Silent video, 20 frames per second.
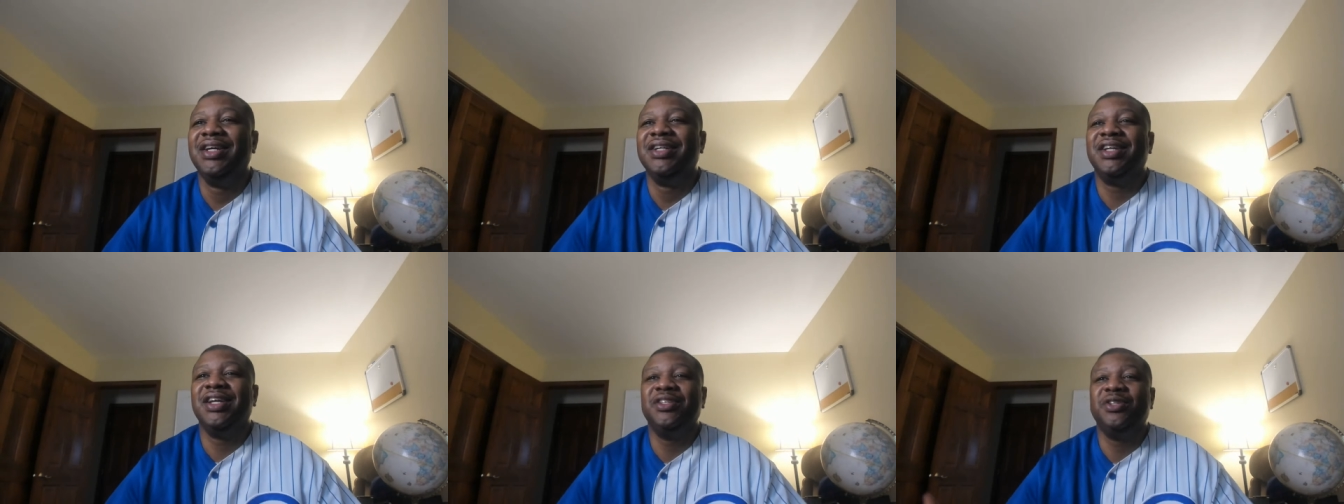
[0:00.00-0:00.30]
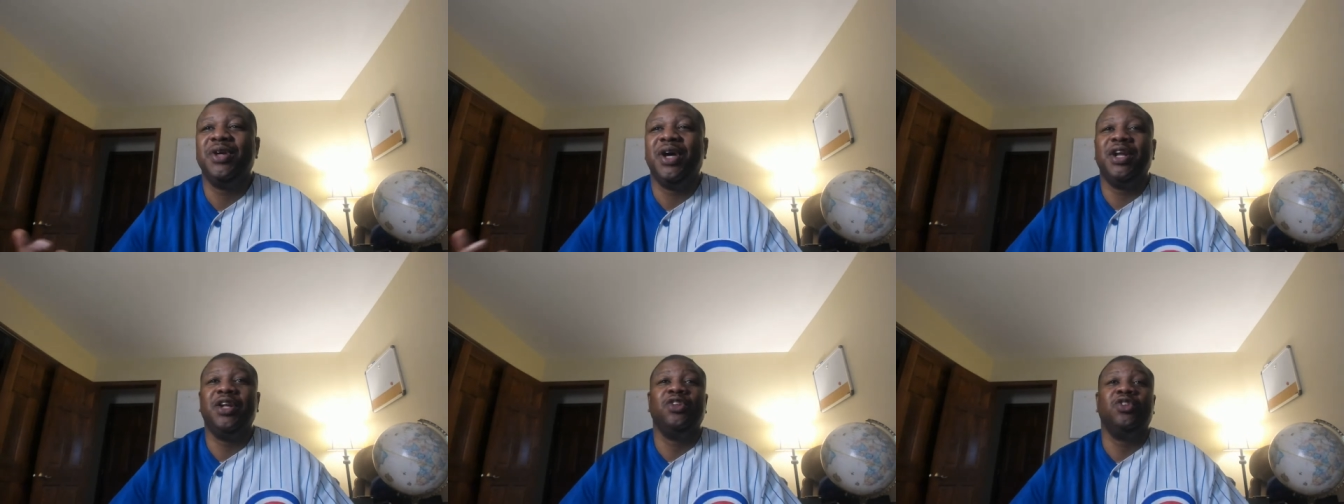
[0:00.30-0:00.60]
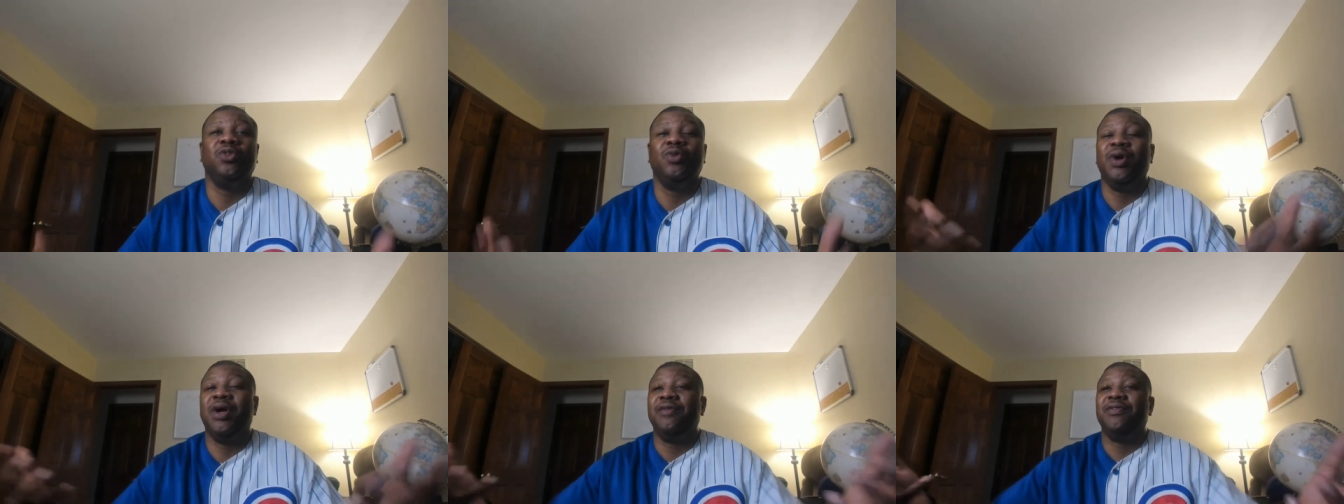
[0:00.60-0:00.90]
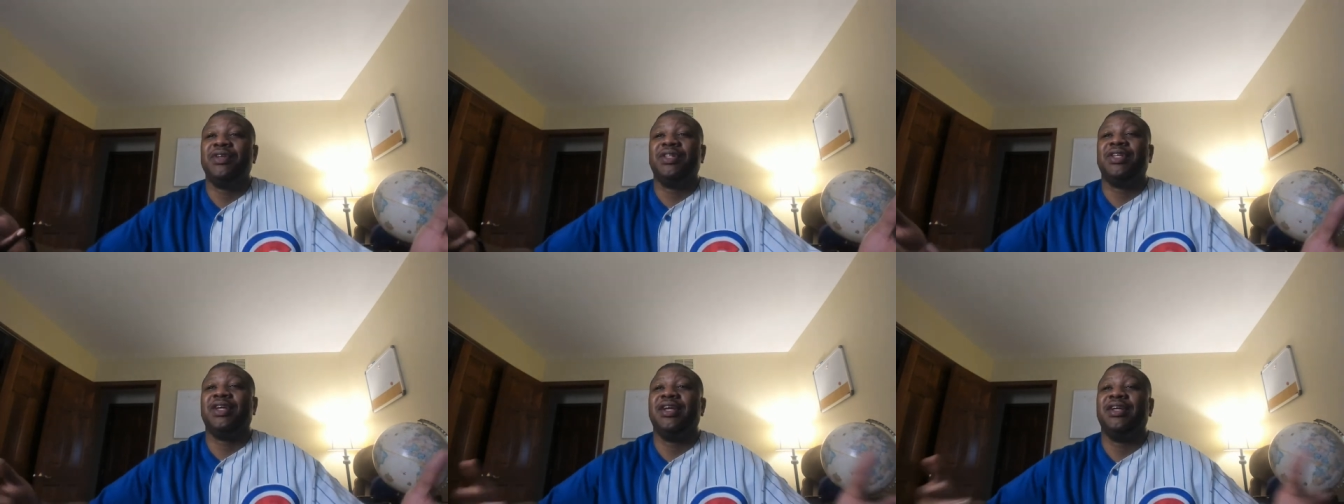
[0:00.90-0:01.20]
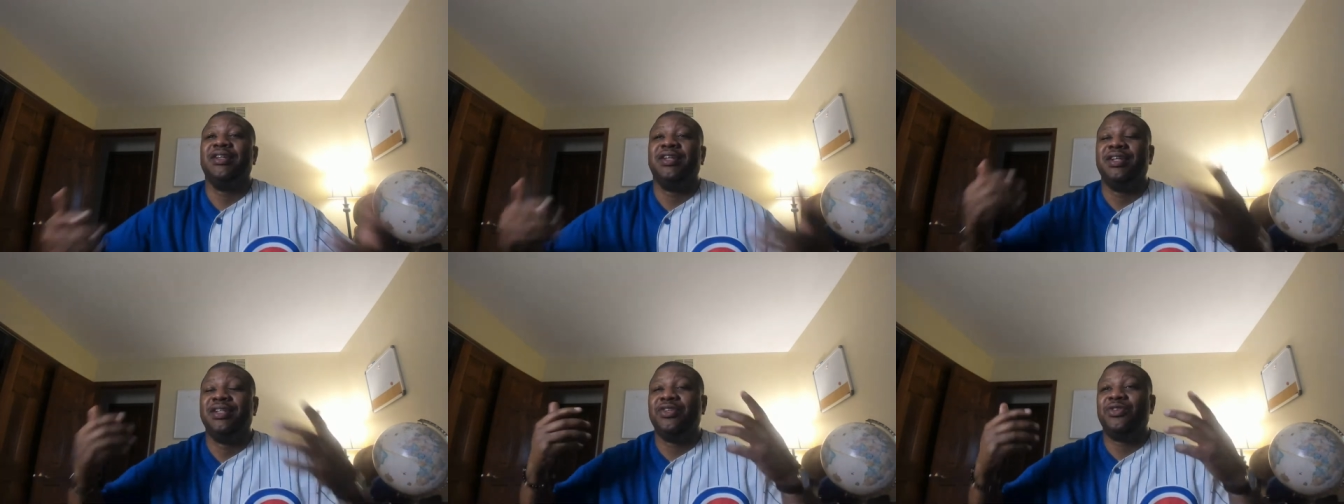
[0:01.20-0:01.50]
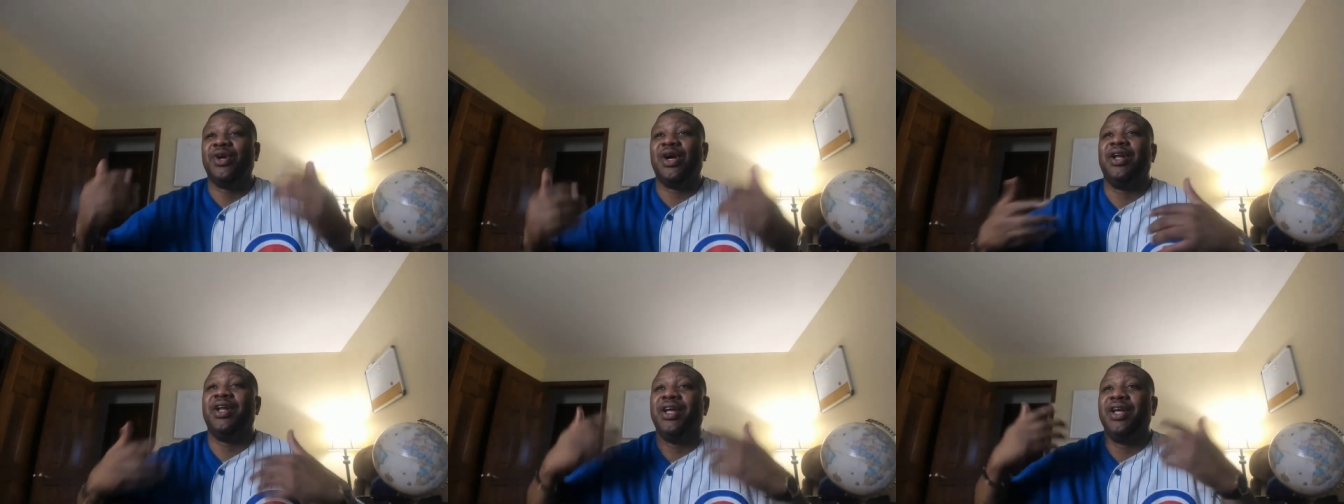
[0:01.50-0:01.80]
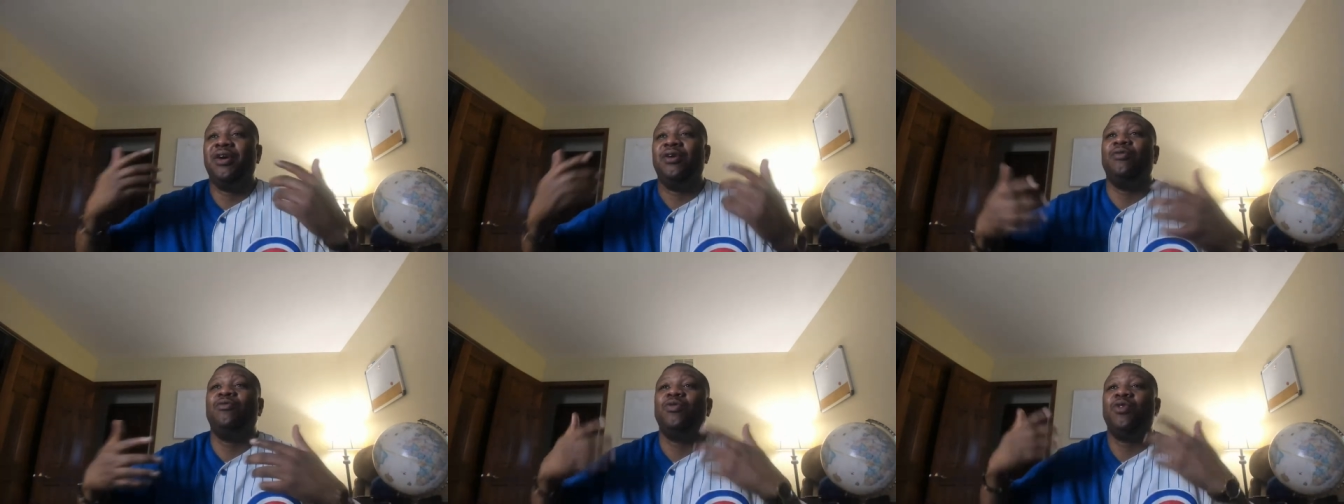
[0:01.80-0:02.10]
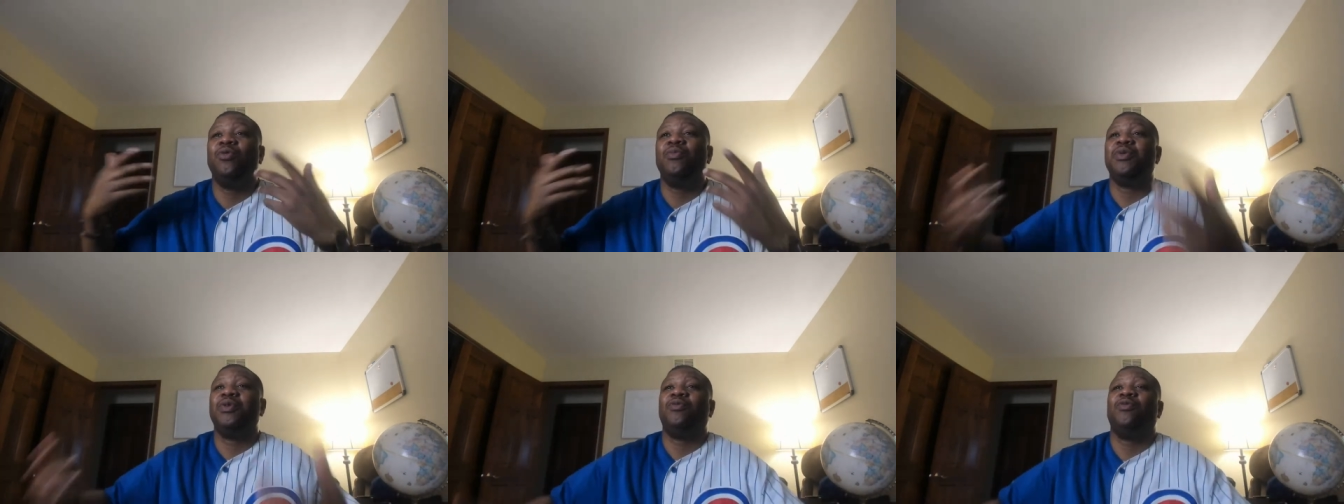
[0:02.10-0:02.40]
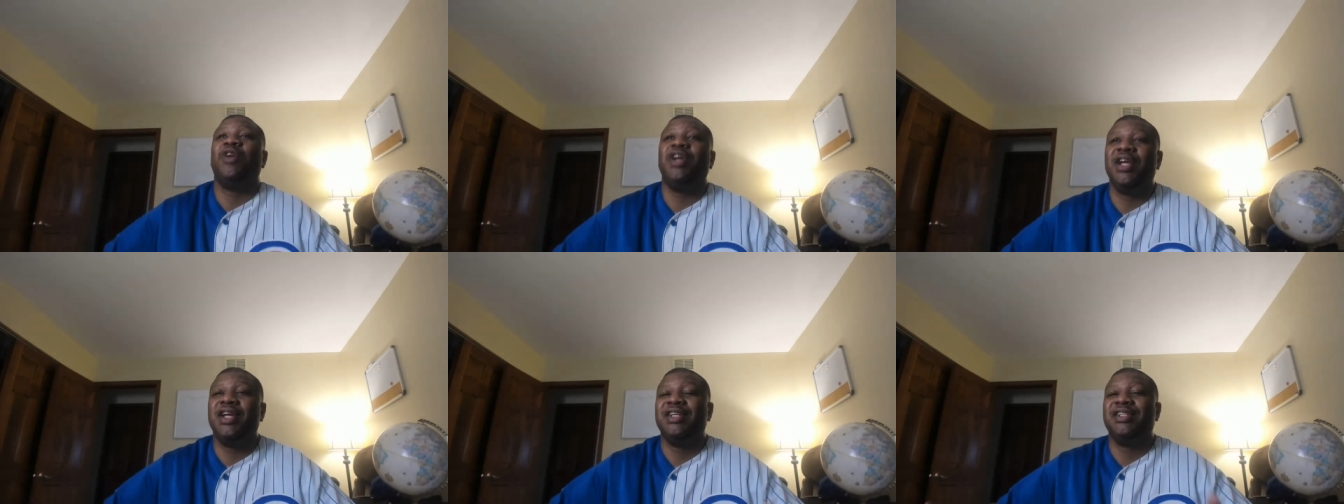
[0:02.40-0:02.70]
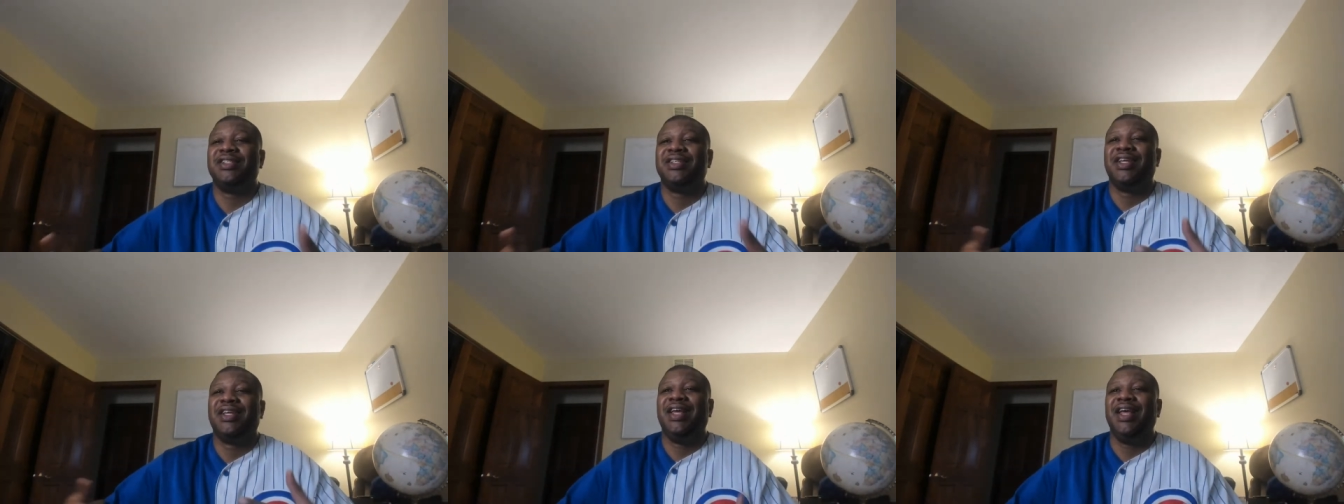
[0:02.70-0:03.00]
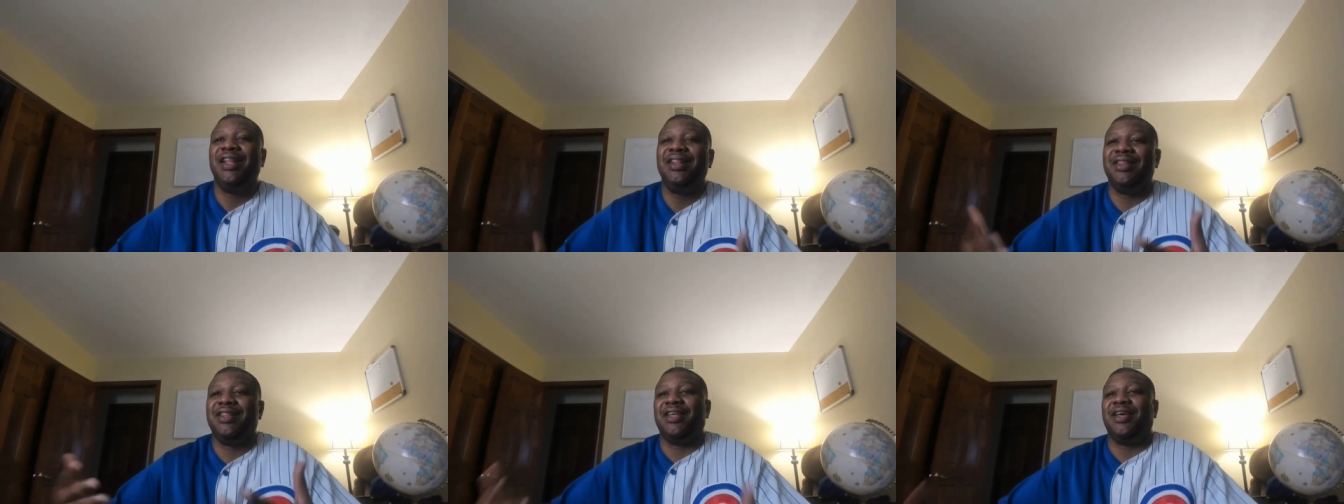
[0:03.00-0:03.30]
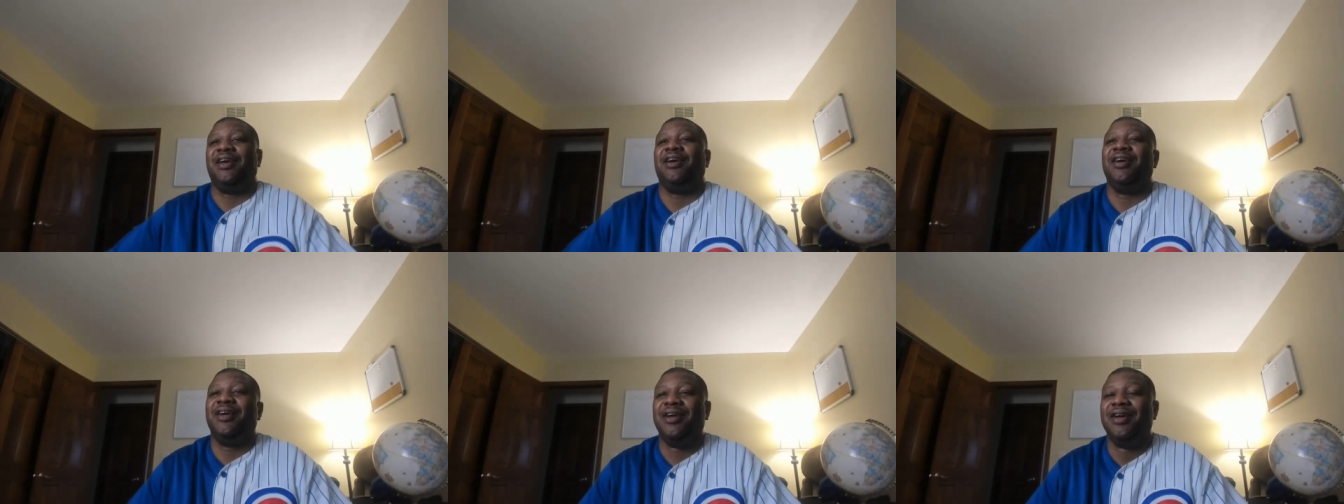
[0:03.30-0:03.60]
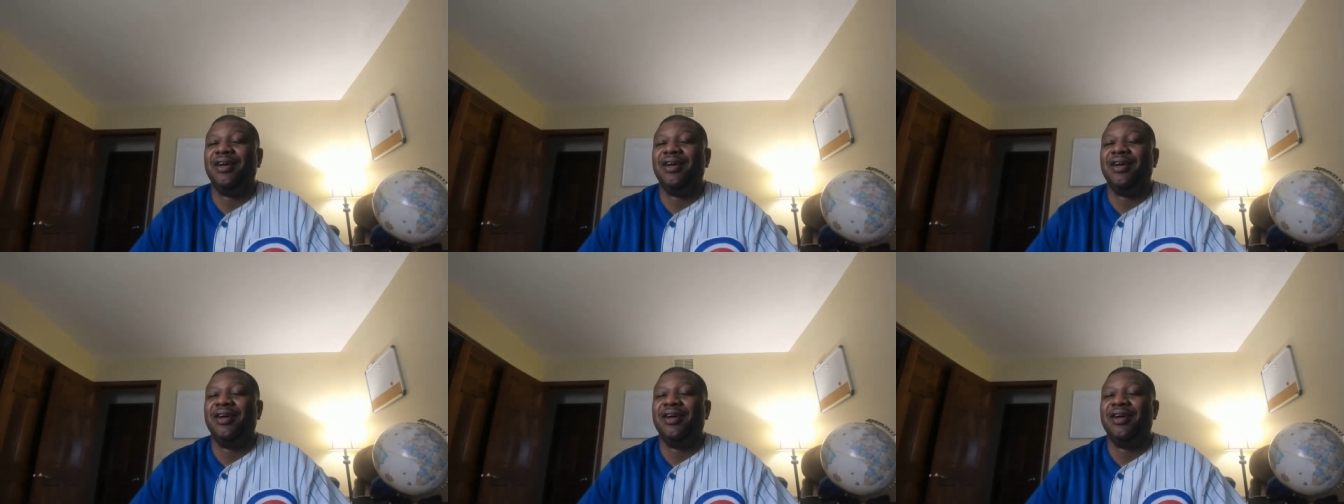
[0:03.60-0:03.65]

they try to do everything to try to help roman reigns get there